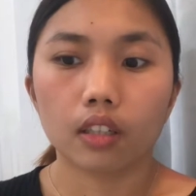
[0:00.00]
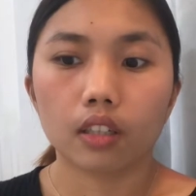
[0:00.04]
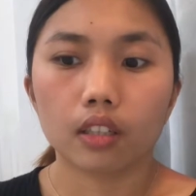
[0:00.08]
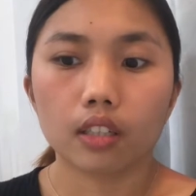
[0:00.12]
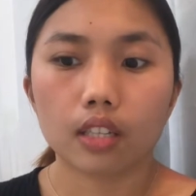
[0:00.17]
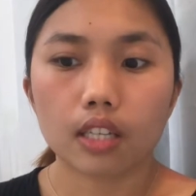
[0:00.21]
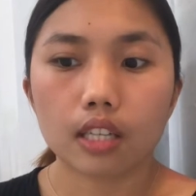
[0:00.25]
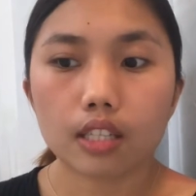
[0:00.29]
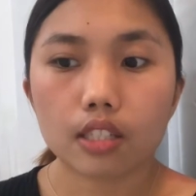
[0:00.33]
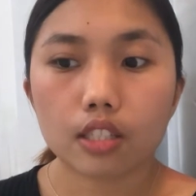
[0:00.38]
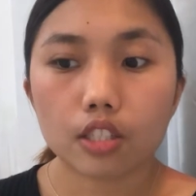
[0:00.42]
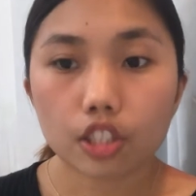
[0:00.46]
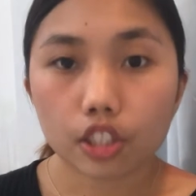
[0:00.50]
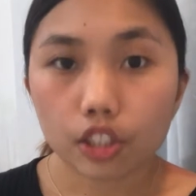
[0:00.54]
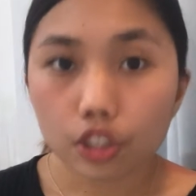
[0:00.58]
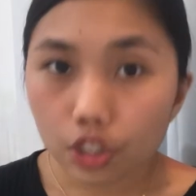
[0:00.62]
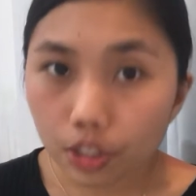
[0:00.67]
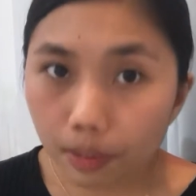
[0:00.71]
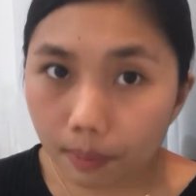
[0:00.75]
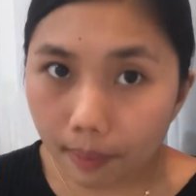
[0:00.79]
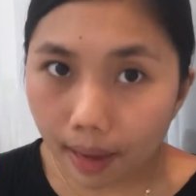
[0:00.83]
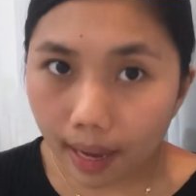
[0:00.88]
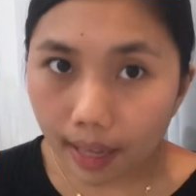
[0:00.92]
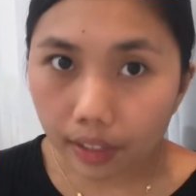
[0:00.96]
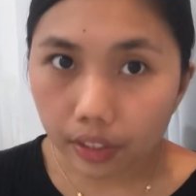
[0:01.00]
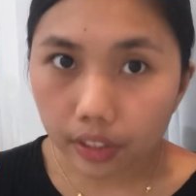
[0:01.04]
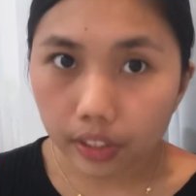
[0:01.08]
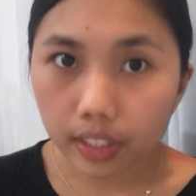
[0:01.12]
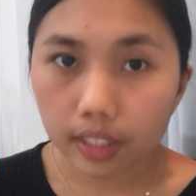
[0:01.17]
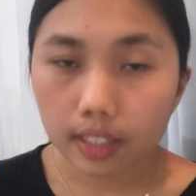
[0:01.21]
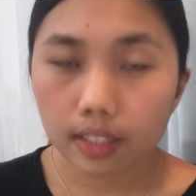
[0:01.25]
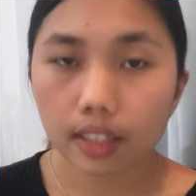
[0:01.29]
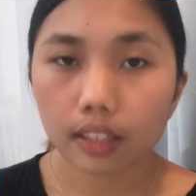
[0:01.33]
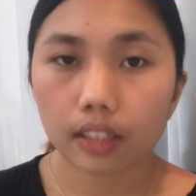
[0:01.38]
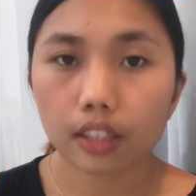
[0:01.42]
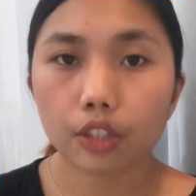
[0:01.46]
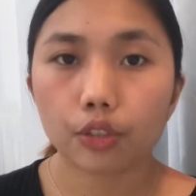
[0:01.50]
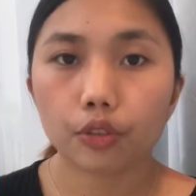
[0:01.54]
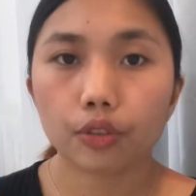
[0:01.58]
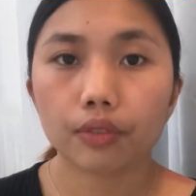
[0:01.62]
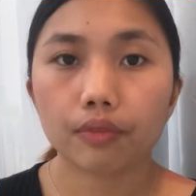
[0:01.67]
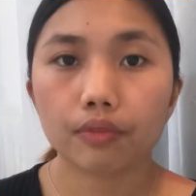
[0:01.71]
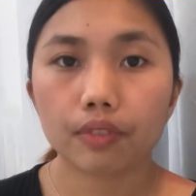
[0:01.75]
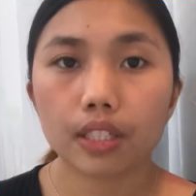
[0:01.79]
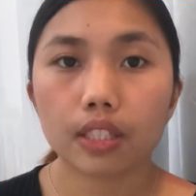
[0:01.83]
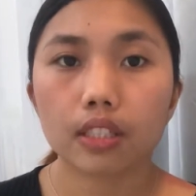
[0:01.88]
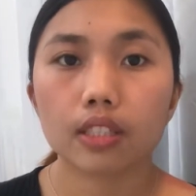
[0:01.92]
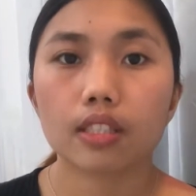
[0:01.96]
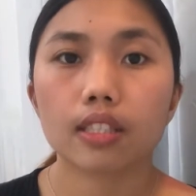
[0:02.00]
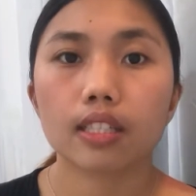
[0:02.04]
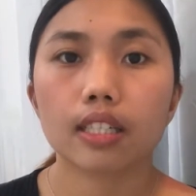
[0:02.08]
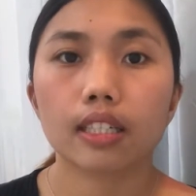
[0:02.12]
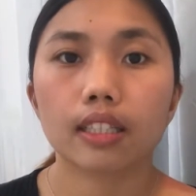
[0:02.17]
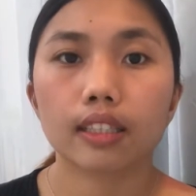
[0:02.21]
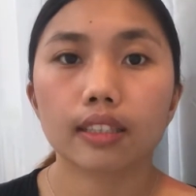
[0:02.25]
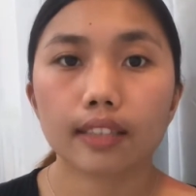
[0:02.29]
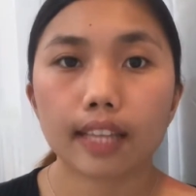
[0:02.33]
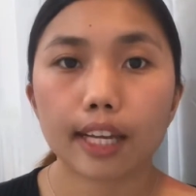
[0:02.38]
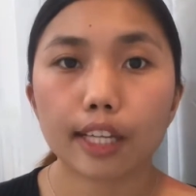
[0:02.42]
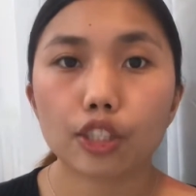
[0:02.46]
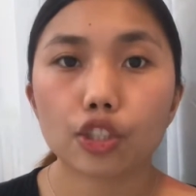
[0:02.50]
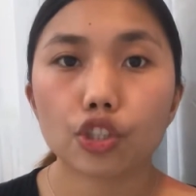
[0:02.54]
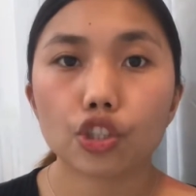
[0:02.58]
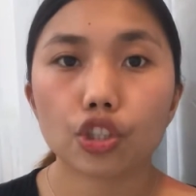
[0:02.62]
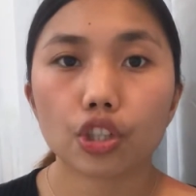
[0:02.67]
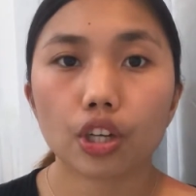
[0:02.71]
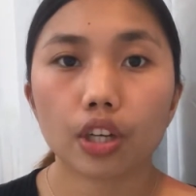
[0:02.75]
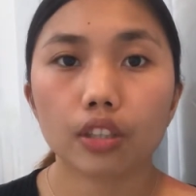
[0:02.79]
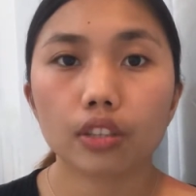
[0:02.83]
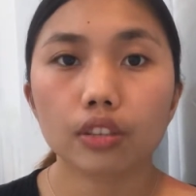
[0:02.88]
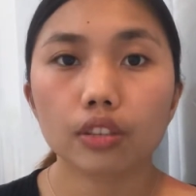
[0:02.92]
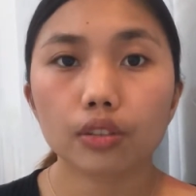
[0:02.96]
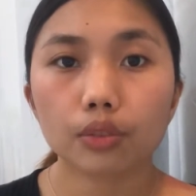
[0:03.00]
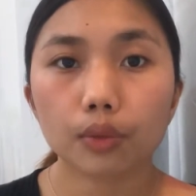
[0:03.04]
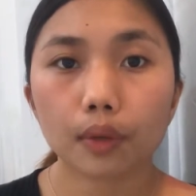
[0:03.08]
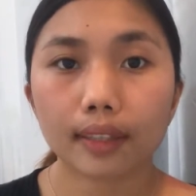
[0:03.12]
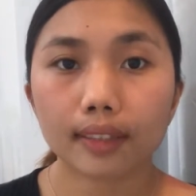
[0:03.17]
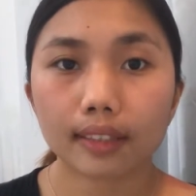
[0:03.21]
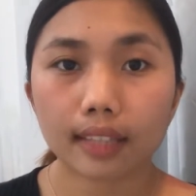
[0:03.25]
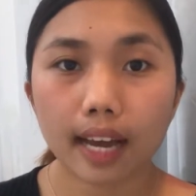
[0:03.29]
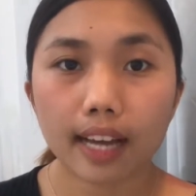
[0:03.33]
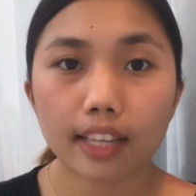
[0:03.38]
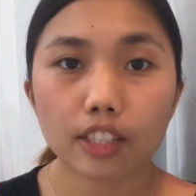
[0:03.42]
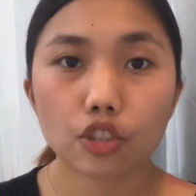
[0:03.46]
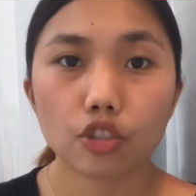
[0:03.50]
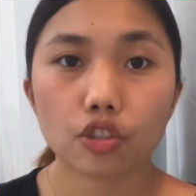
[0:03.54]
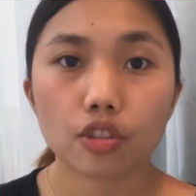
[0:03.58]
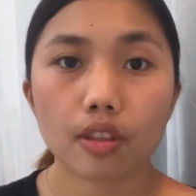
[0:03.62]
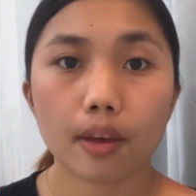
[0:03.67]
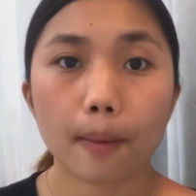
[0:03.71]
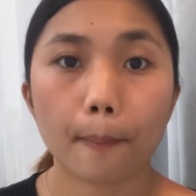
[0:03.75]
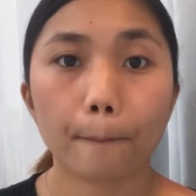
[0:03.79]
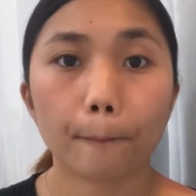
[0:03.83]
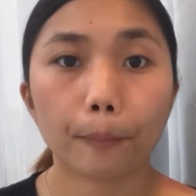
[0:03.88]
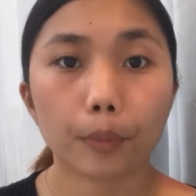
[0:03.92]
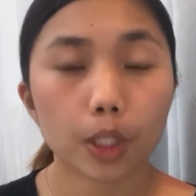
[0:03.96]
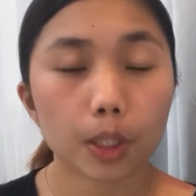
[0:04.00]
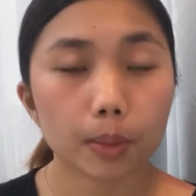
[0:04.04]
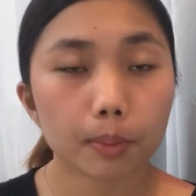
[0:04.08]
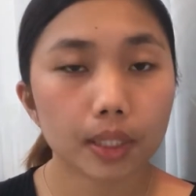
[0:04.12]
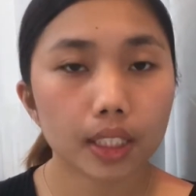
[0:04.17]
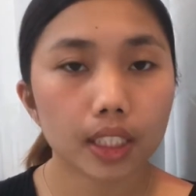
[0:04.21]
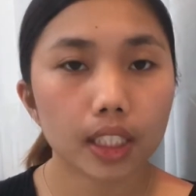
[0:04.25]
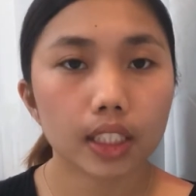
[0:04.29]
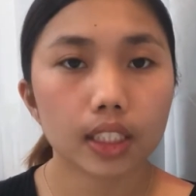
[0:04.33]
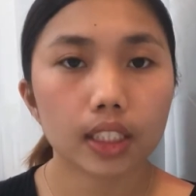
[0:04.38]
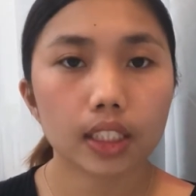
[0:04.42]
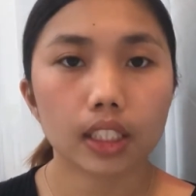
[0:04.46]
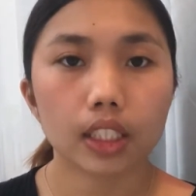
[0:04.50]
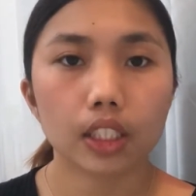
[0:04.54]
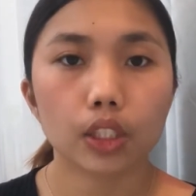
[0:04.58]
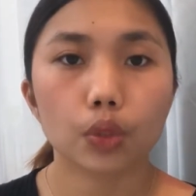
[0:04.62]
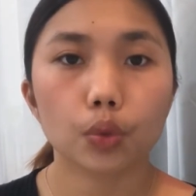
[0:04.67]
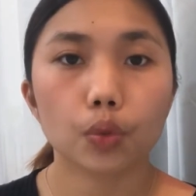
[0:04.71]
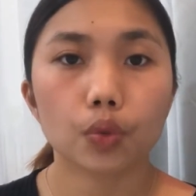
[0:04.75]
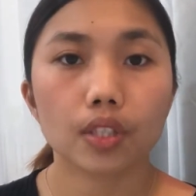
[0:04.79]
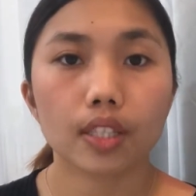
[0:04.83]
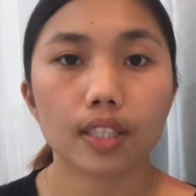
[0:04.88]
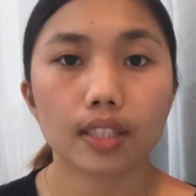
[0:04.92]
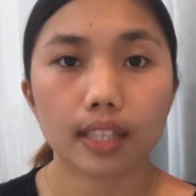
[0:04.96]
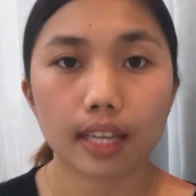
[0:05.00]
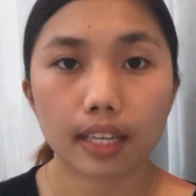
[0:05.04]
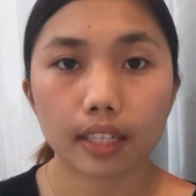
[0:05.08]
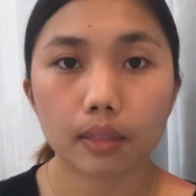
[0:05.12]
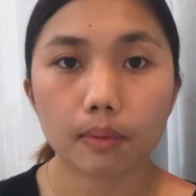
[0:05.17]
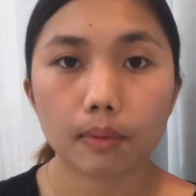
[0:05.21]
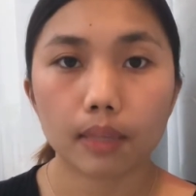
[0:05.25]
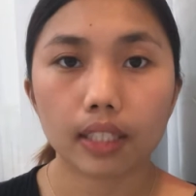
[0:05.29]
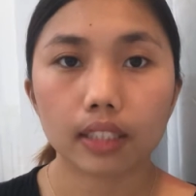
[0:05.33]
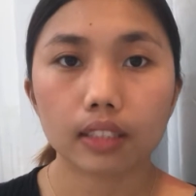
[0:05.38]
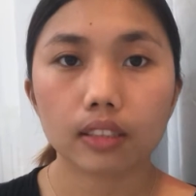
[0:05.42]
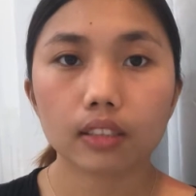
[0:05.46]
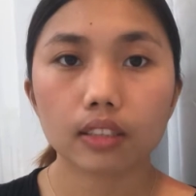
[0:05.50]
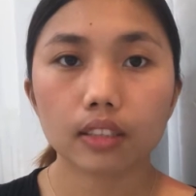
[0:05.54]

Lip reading: in such a manner that it reveals the intention to attach them permanently to the tenement.